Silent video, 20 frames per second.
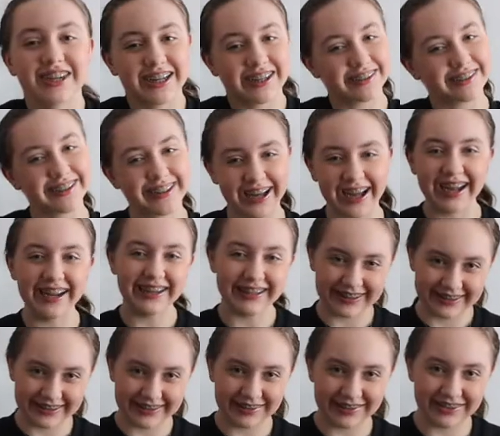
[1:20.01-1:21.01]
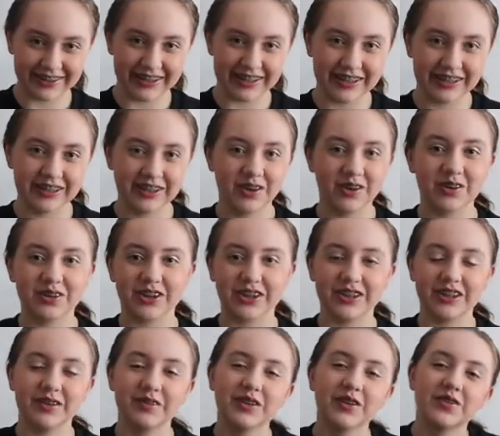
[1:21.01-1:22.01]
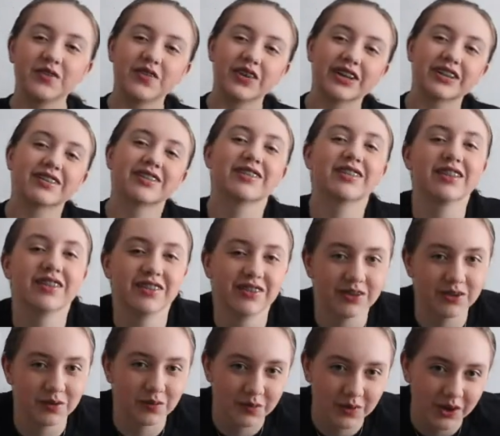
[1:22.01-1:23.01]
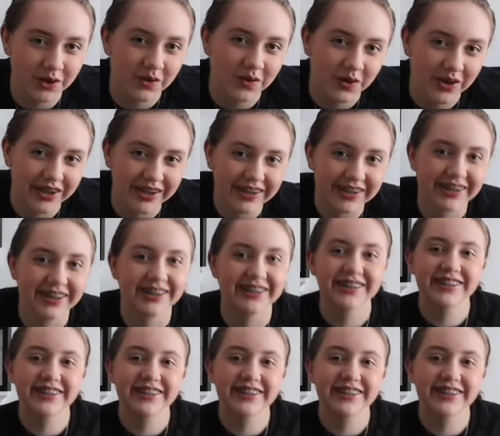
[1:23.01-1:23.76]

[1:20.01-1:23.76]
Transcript: will get into it. Hold on, let me fix the zoom real quick.